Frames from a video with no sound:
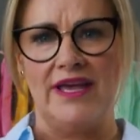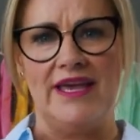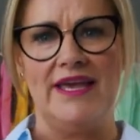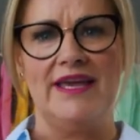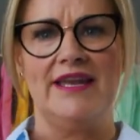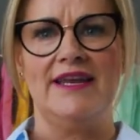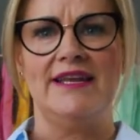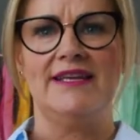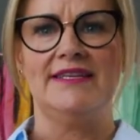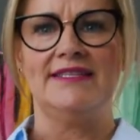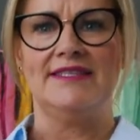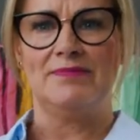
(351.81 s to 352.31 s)
in
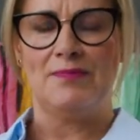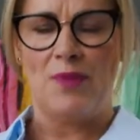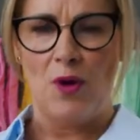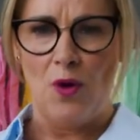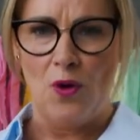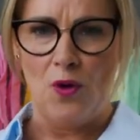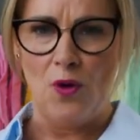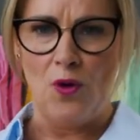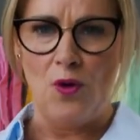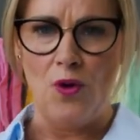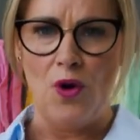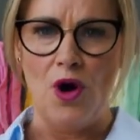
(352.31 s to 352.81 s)
his
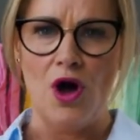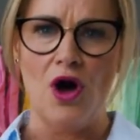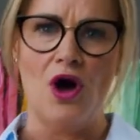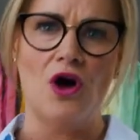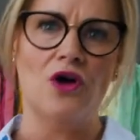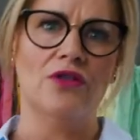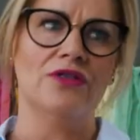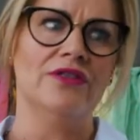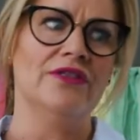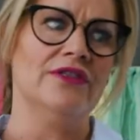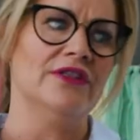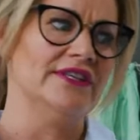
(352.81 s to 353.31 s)
paw
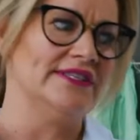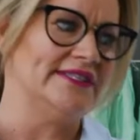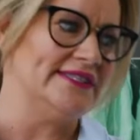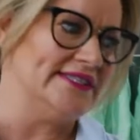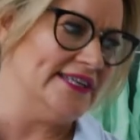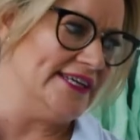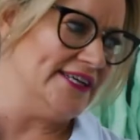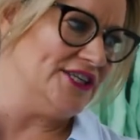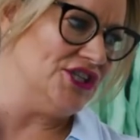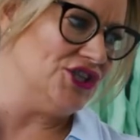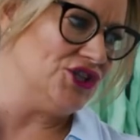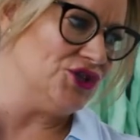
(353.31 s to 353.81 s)
on the
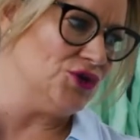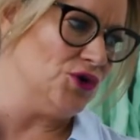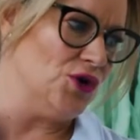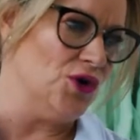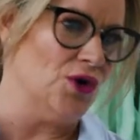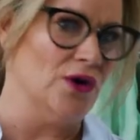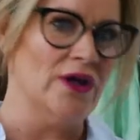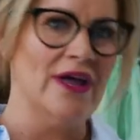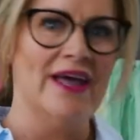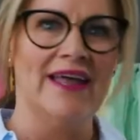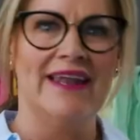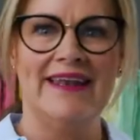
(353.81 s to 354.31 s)

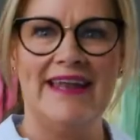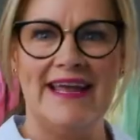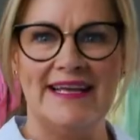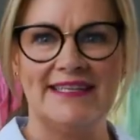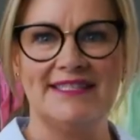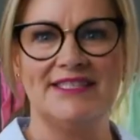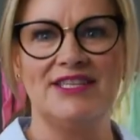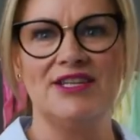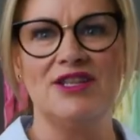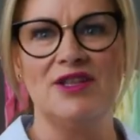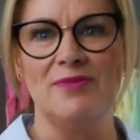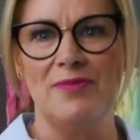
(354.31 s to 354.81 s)
seashore next
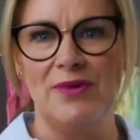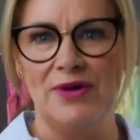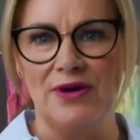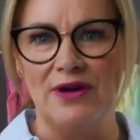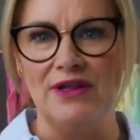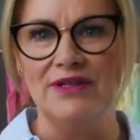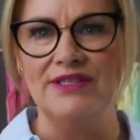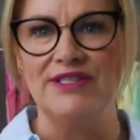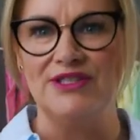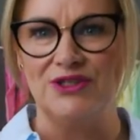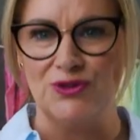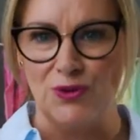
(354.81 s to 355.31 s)
to the bottle
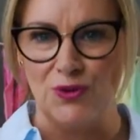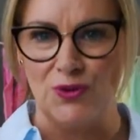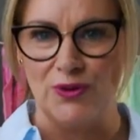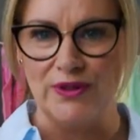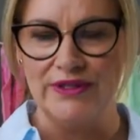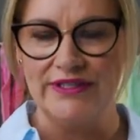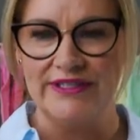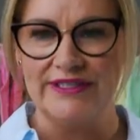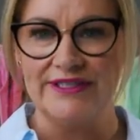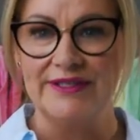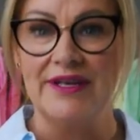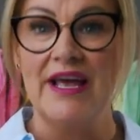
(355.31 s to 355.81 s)
of
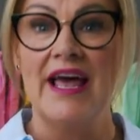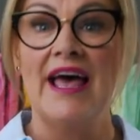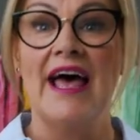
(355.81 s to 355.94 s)
sauce,